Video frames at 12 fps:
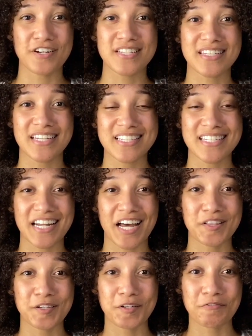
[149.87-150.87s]
lesson I
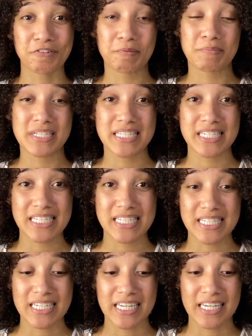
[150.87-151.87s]
learned from Miss
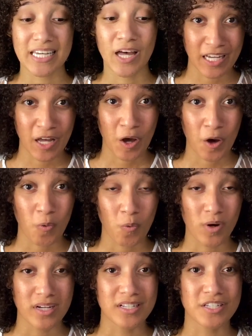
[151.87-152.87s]
Cici
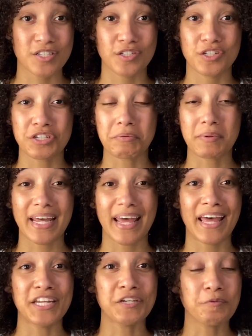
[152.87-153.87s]
was to do it
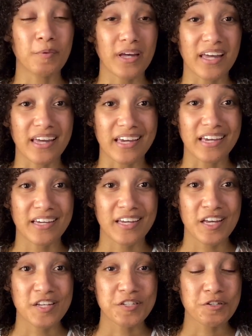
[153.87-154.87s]
anyway.
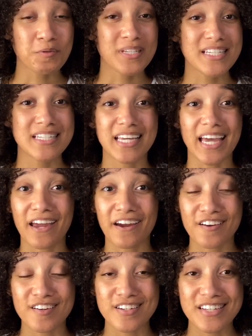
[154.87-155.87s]
Do it
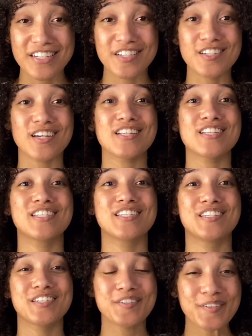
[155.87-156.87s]
scared, just
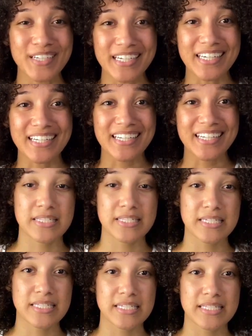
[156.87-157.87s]
do it.
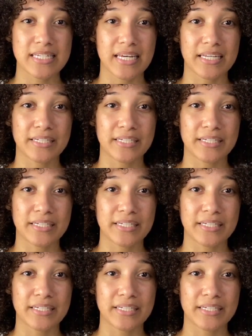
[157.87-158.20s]
Cici said,